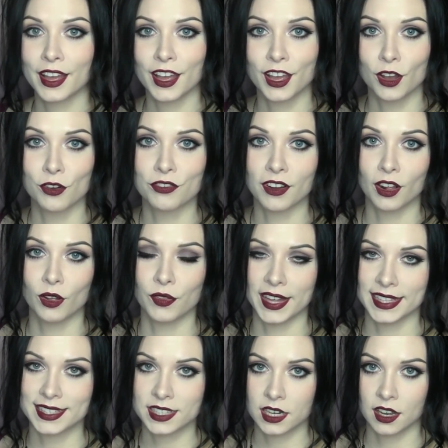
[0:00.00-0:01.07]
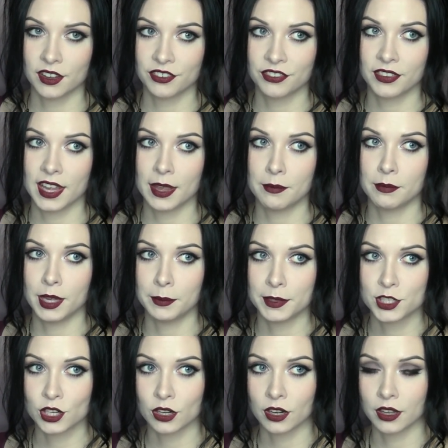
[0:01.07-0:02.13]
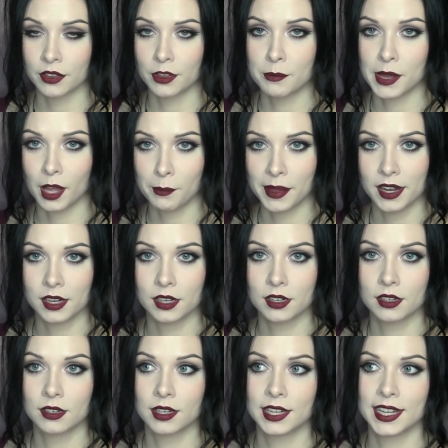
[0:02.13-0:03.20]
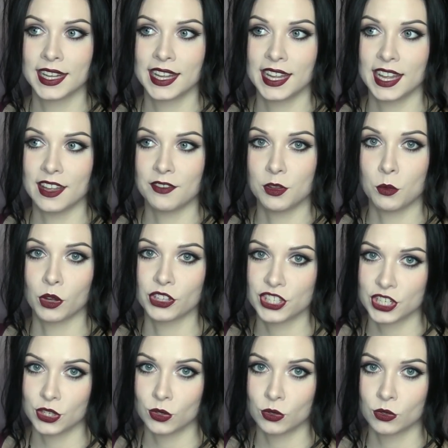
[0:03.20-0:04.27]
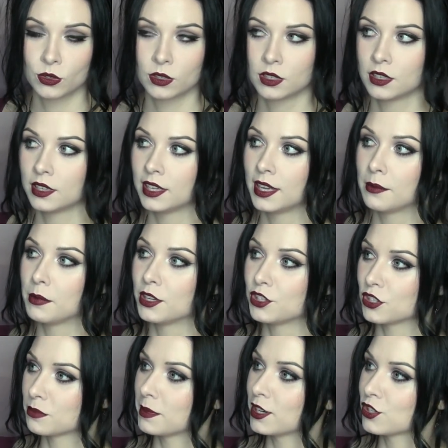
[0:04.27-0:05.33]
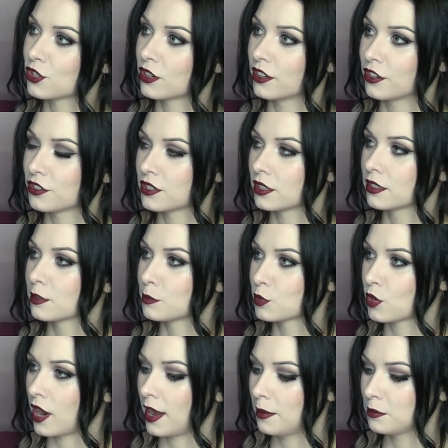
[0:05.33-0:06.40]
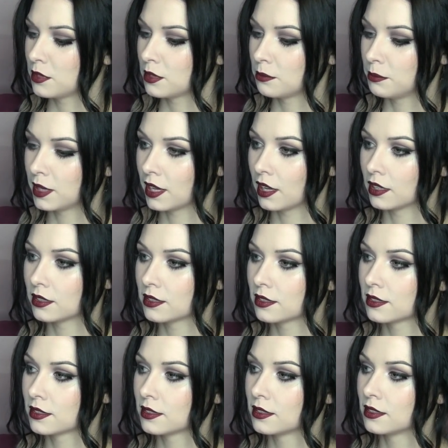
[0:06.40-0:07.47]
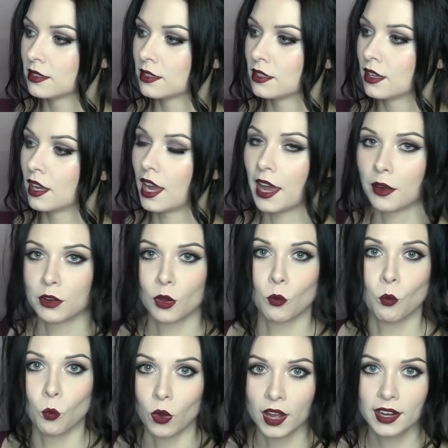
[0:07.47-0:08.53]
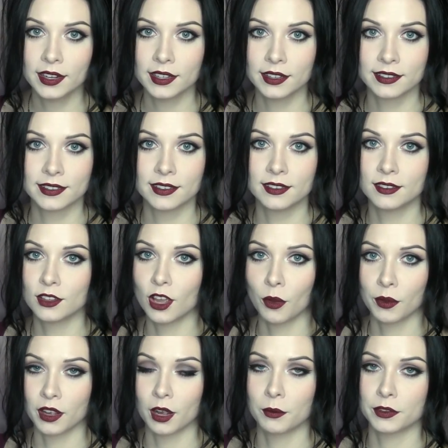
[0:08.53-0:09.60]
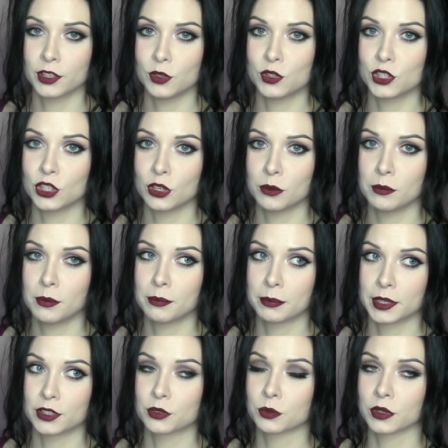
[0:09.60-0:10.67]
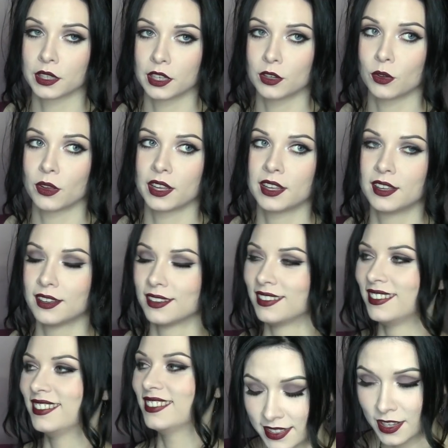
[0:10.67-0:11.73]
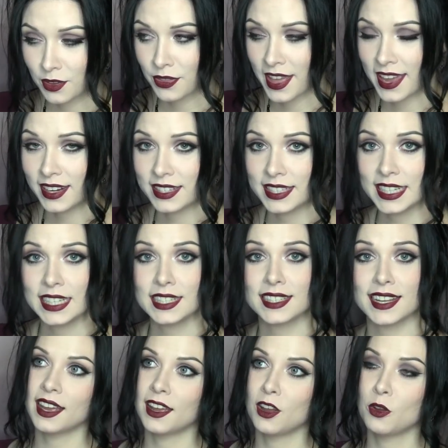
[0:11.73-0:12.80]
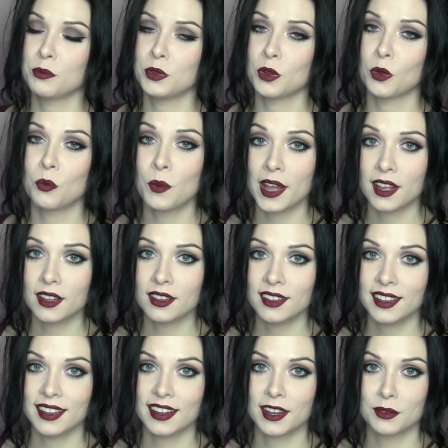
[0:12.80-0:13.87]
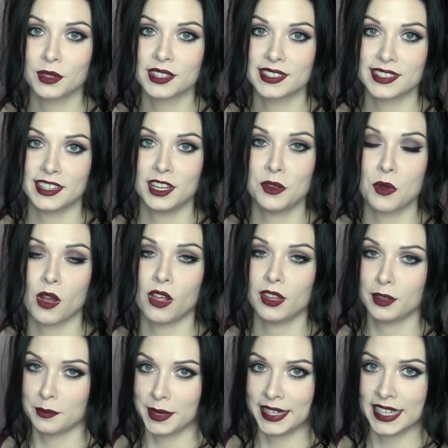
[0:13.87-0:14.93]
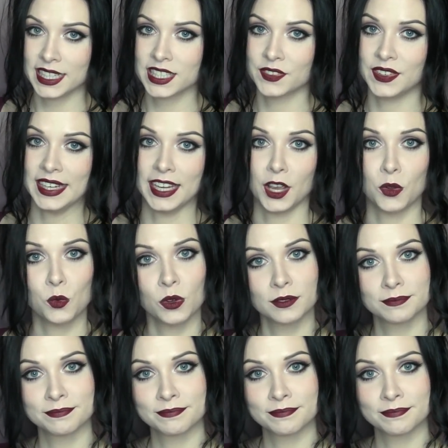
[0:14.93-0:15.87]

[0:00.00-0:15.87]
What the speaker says: go follow that stuff and maybe turn on the bell button if you want to. But just make sure you're still subscribed, because I don't know what is going on with YouTube, but it's really annoying. So that is it. I hope you're well, and I will see you all in my next video.